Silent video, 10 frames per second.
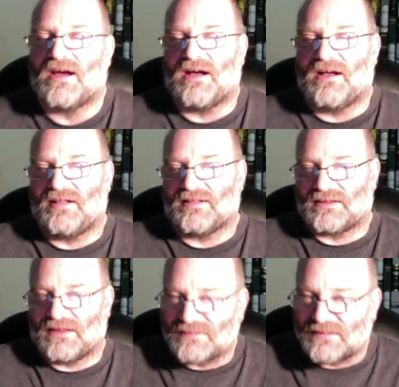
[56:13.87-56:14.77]
I'll
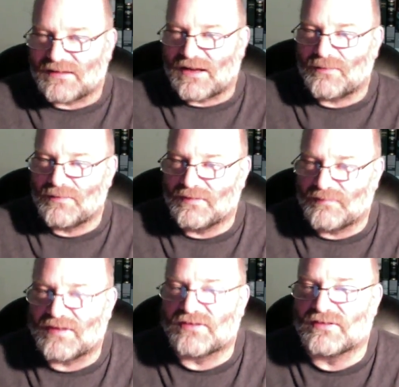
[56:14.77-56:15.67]
get to that one
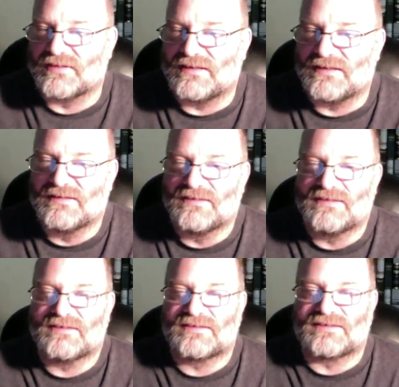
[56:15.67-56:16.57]
eventually,
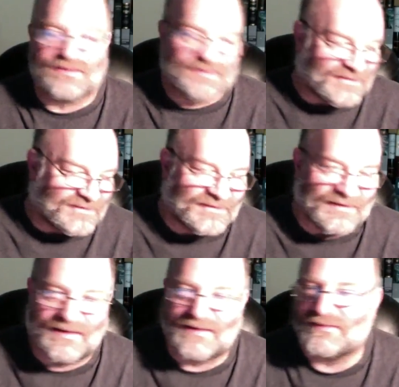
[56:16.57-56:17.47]
Sneerson.
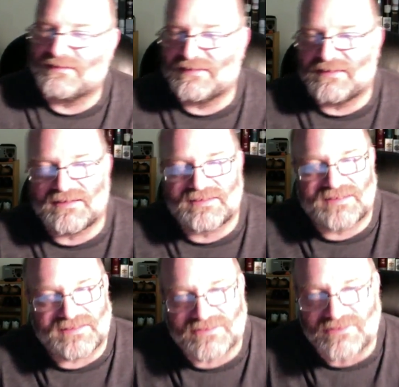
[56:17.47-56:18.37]
I
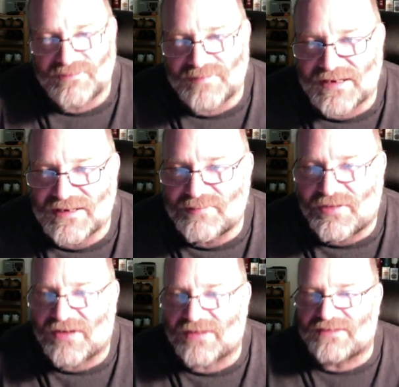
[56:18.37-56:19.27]
got so many
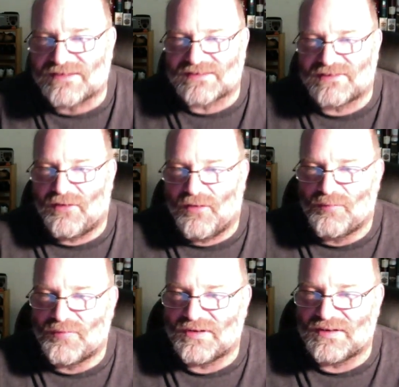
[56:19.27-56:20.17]
bottles
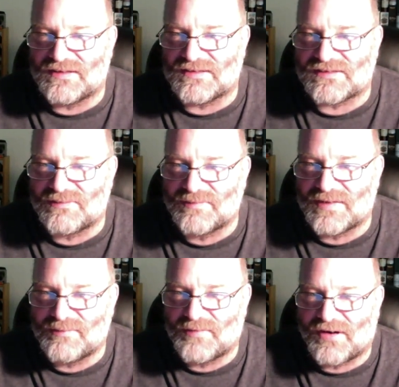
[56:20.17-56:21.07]
open and so
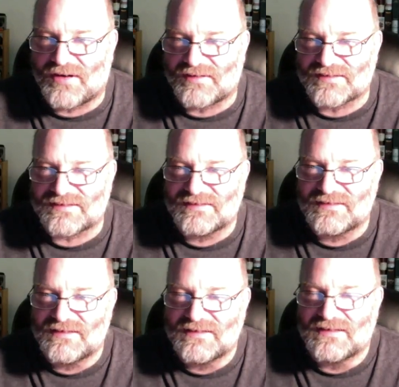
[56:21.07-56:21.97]
many bottles
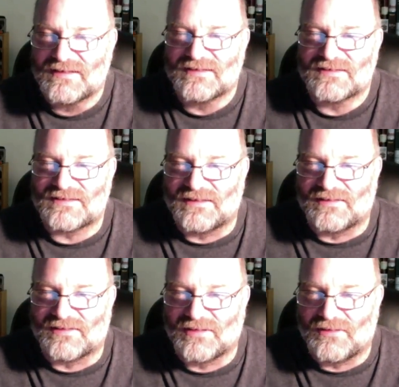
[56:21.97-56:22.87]

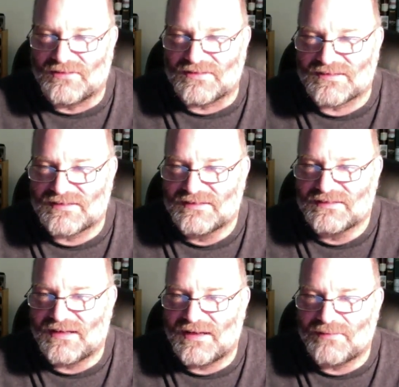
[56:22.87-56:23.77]
still closed.
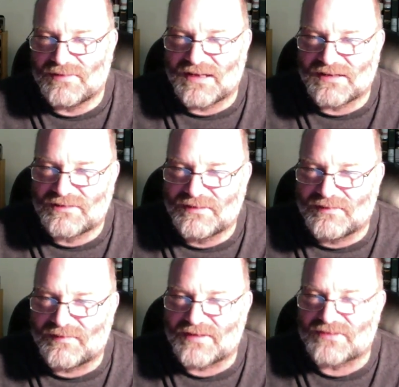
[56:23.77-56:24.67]
I will get to it
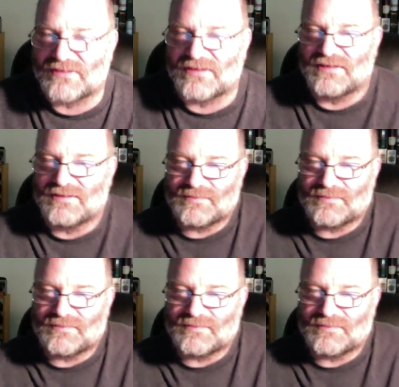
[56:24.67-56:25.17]
eventually.